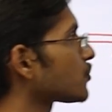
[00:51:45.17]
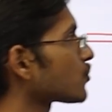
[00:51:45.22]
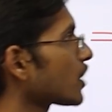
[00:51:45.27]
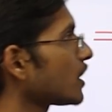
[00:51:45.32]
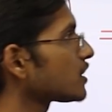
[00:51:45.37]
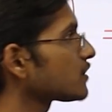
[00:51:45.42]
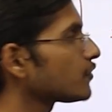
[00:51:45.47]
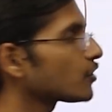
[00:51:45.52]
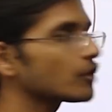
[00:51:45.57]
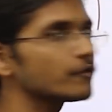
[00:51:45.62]

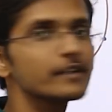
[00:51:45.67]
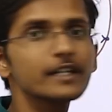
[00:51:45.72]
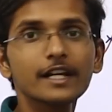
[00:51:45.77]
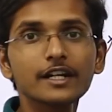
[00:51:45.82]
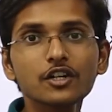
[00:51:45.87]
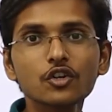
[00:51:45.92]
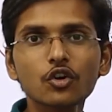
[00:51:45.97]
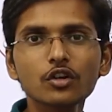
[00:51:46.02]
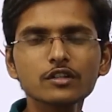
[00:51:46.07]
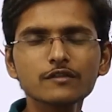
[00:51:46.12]
transfer of
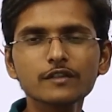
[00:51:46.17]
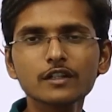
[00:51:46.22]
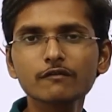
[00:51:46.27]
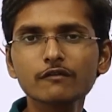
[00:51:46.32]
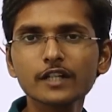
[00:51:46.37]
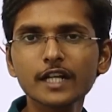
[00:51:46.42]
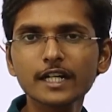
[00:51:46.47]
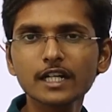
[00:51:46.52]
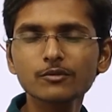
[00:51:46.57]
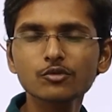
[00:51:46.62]
electrons from
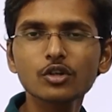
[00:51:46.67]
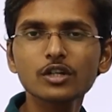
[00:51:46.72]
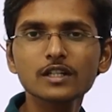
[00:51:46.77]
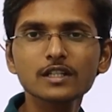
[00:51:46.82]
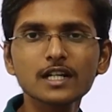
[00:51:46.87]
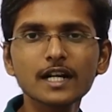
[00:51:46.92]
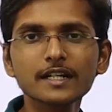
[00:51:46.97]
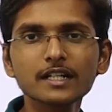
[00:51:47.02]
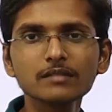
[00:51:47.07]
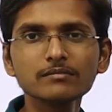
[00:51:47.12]
one atom to
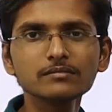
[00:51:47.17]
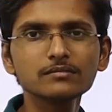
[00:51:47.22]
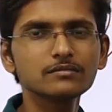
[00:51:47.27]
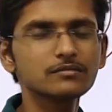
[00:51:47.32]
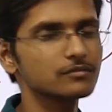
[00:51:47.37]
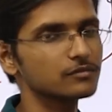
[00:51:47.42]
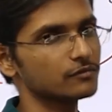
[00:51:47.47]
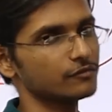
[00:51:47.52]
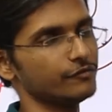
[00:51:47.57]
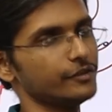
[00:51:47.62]
another atom,
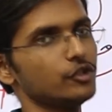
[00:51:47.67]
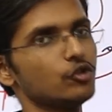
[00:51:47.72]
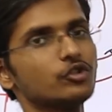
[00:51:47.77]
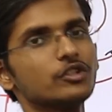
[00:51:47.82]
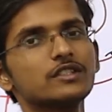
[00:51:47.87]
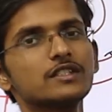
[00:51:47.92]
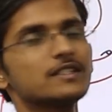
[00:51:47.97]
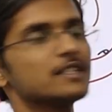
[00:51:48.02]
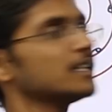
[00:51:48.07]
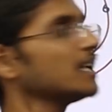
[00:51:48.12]
we know
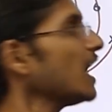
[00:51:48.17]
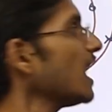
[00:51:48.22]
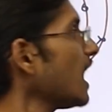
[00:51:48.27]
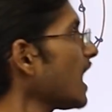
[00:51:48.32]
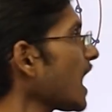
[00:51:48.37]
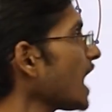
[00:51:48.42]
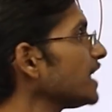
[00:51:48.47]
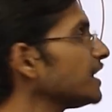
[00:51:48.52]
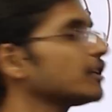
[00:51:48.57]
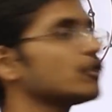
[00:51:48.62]
this is an
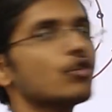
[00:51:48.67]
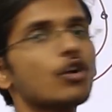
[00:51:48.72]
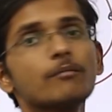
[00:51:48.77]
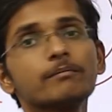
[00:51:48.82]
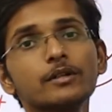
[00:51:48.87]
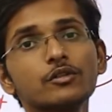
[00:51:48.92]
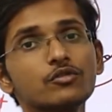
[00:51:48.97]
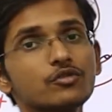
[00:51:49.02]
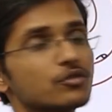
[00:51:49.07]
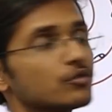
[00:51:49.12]
ionic
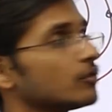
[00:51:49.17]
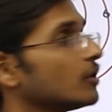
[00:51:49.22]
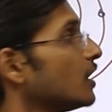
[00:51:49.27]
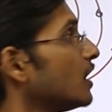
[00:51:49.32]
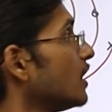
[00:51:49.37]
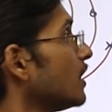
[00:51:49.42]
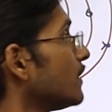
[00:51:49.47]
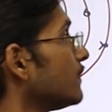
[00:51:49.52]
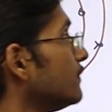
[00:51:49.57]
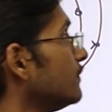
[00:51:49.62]
compound. So
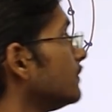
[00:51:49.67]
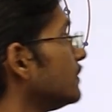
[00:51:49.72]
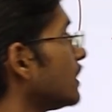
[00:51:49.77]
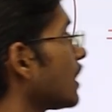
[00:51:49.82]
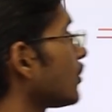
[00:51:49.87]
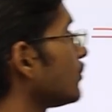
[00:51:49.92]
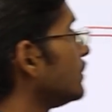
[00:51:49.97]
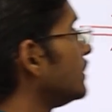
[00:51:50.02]
now